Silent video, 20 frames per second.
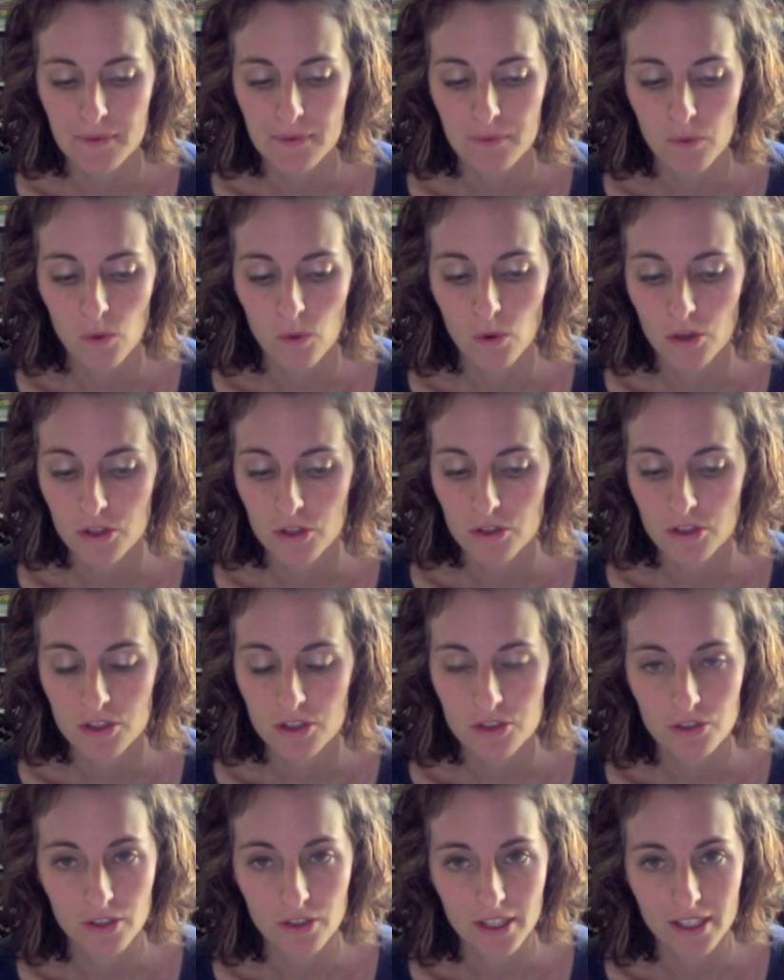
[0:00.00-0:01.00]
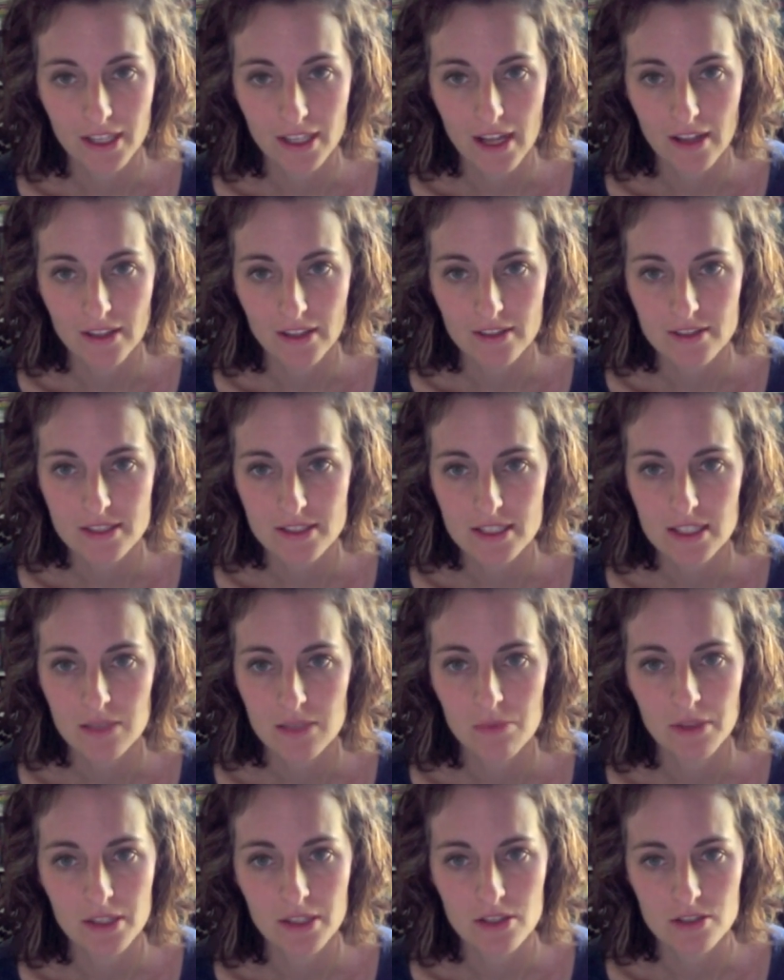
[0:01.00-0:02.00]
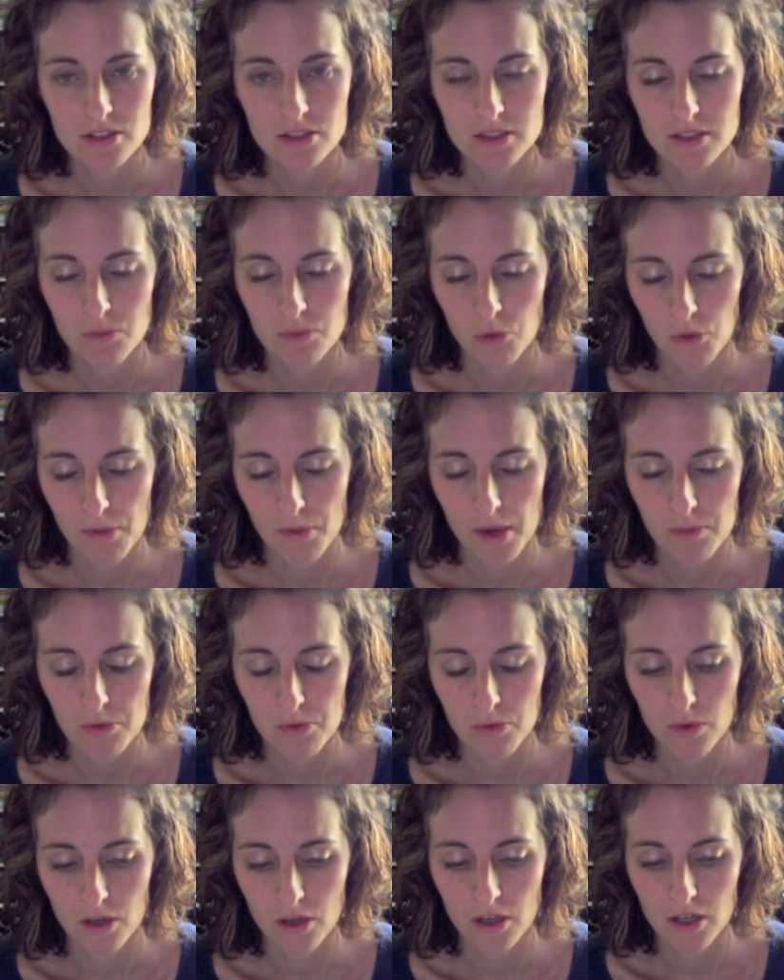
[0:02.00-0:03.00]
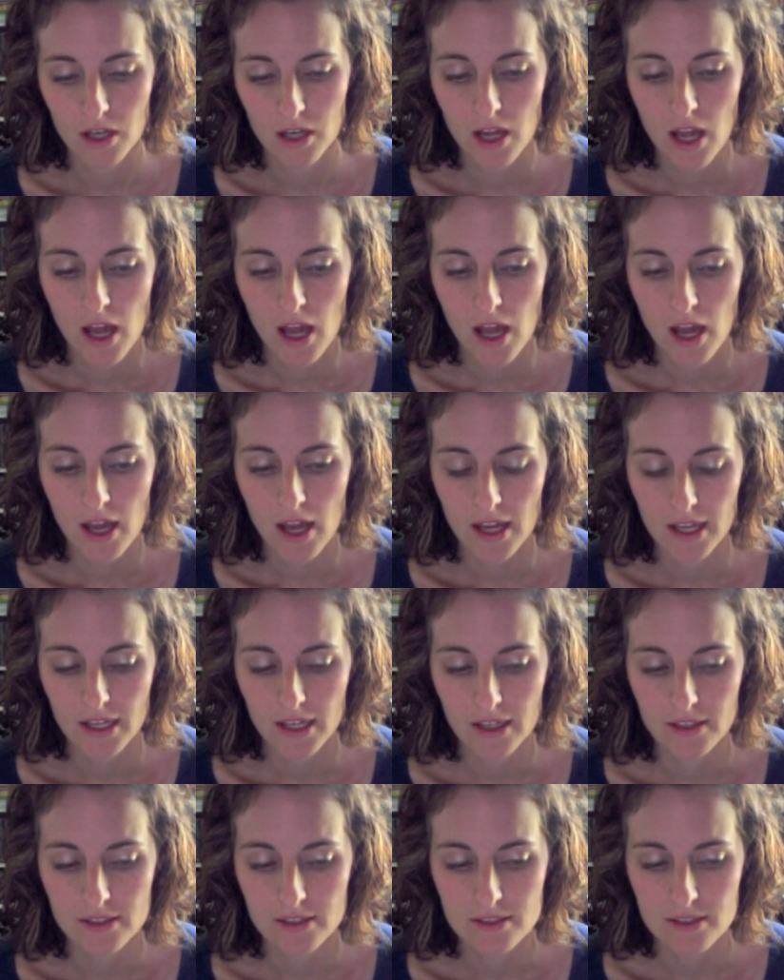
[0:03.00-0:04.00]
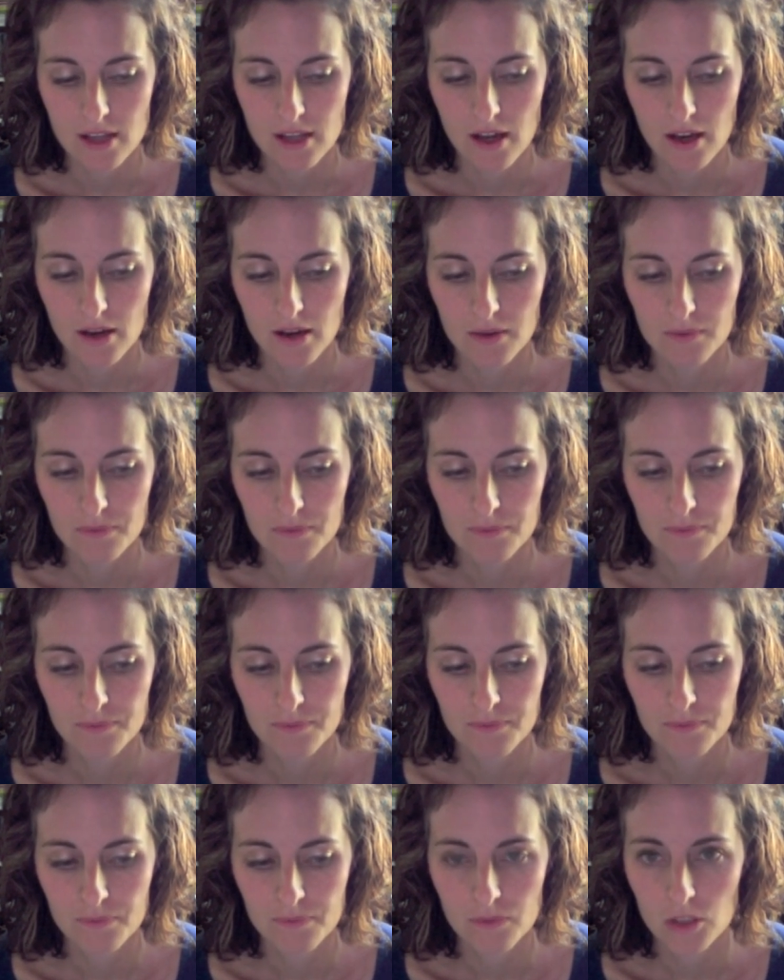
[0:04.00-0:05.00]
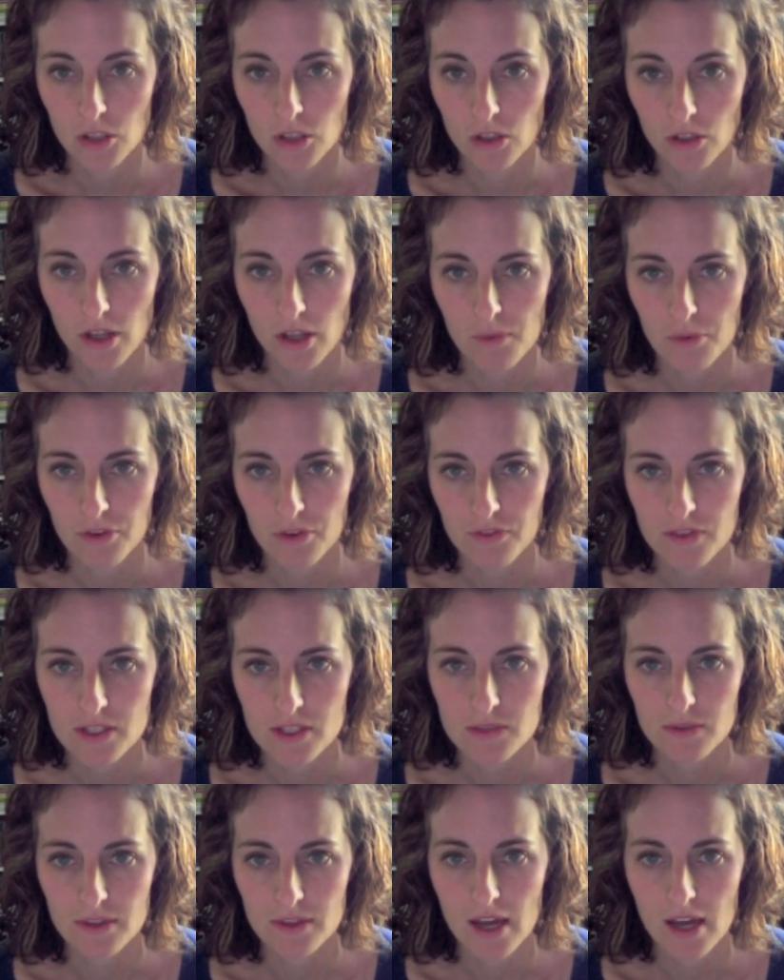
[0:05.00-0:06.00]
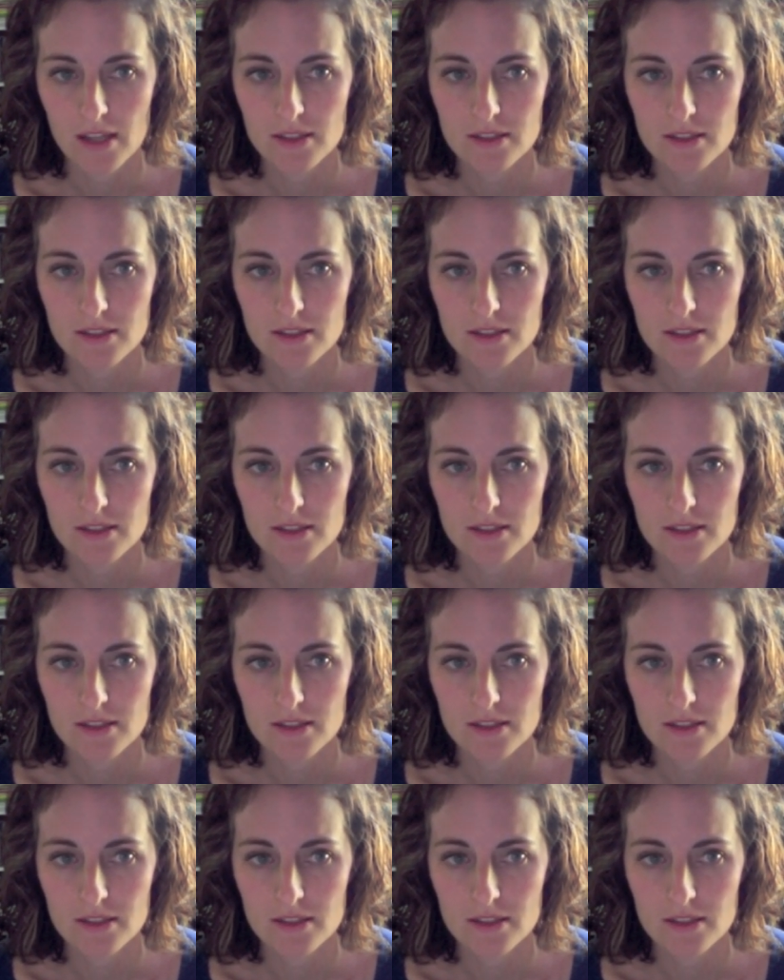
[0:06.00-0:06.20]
or you can do like an LLC, but there's some more paperwork and, a lot more fees with that.